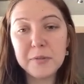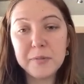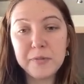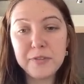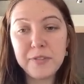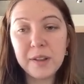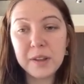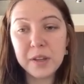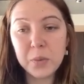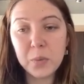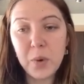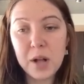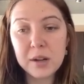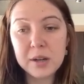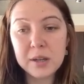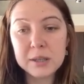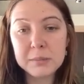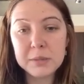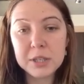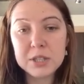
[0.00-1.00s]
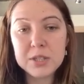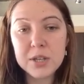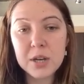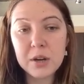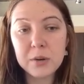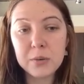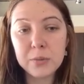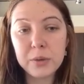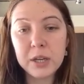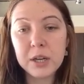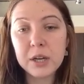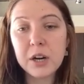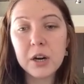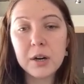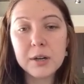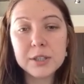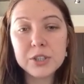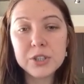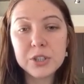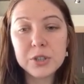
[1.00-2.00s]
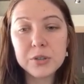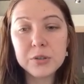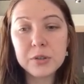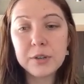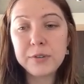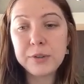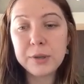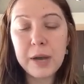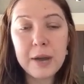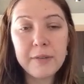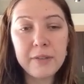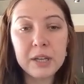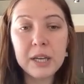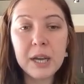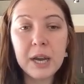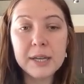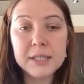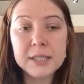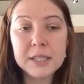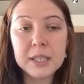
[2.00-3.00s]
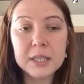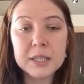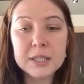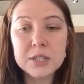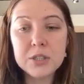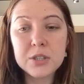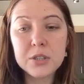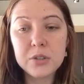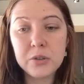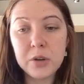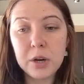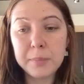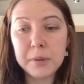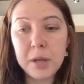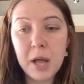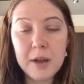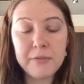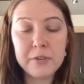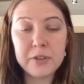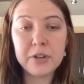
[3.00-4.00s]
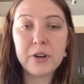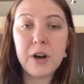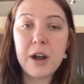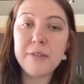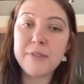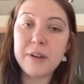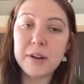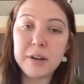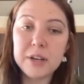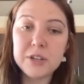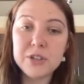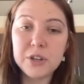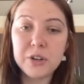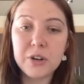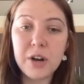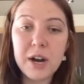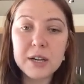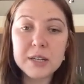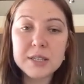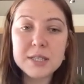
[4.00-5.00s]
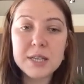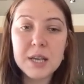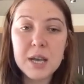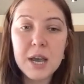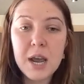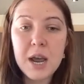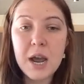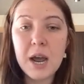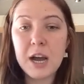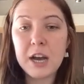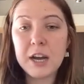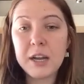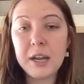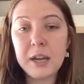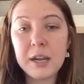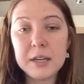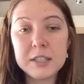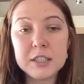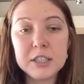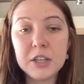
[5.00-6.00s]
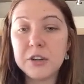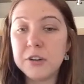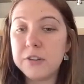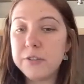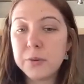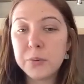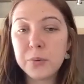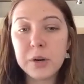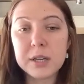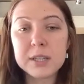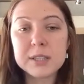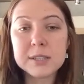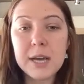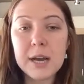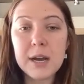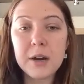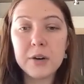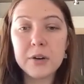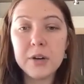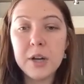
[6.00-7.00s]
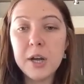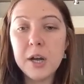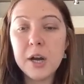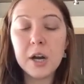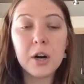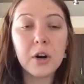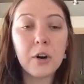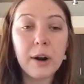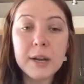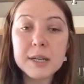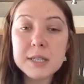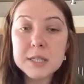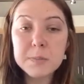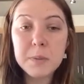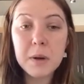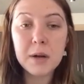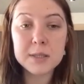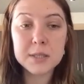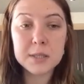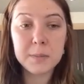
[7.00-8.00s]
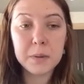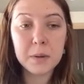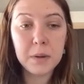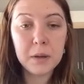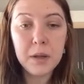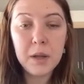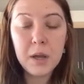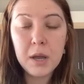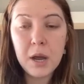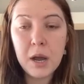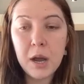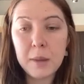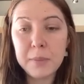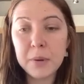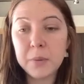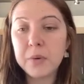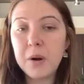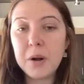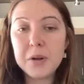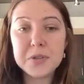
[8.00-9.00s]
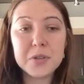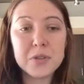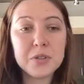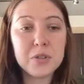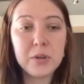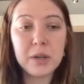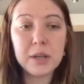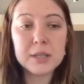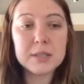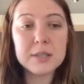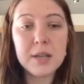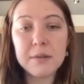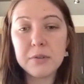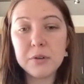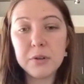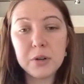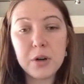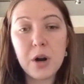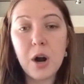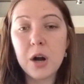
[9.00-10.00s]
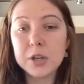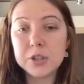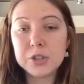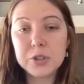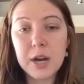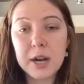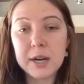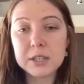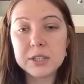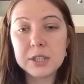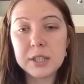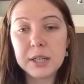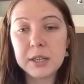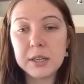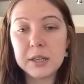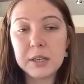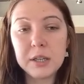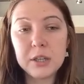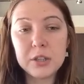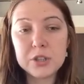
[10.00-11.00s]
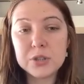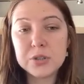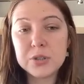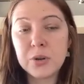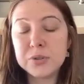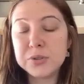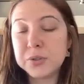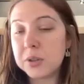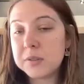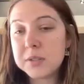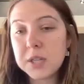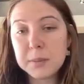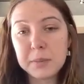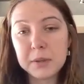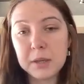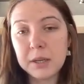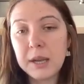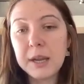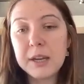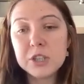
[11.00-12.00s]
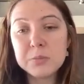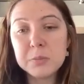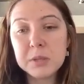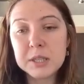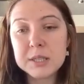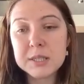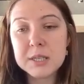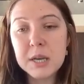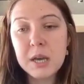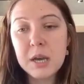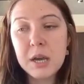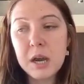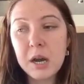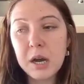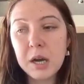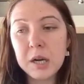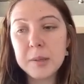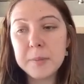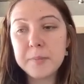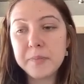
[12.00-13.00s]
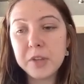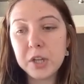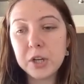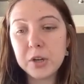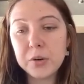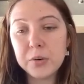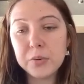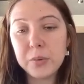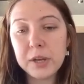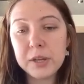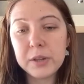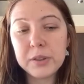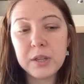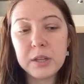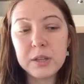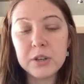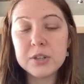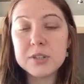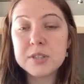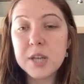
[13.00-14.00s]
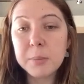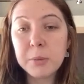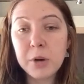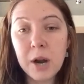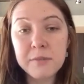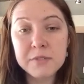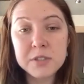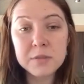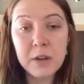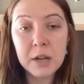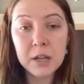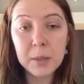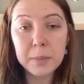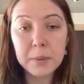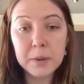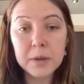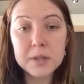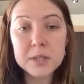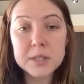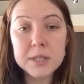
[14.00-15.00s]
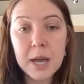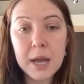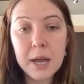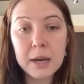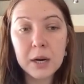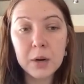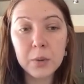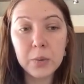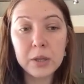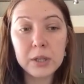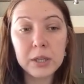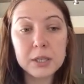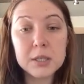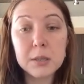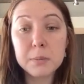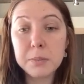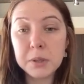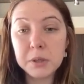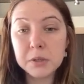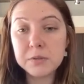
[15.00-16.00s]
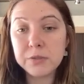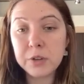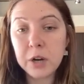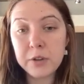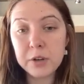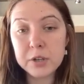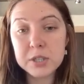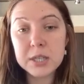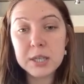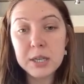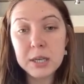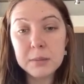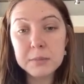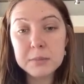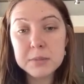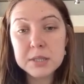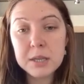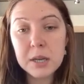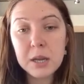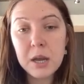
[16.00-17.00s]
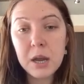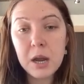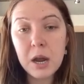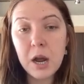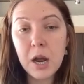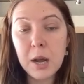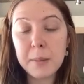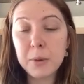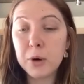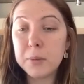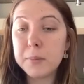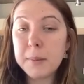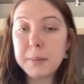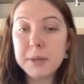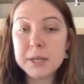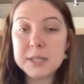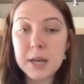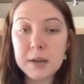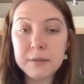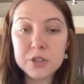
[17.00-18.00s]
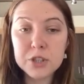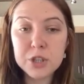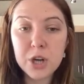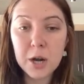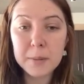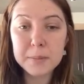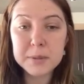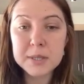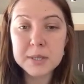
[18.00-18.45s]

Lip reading: feeling welcome. And so we encourage you, if you have any ideas, to apply for the Graph Foundation grants. And if it works out, a grant is possible, but we're also doing several contracting sort of type engagements, with either subgraph developers that are willing to build for other teams, or maybe dev shops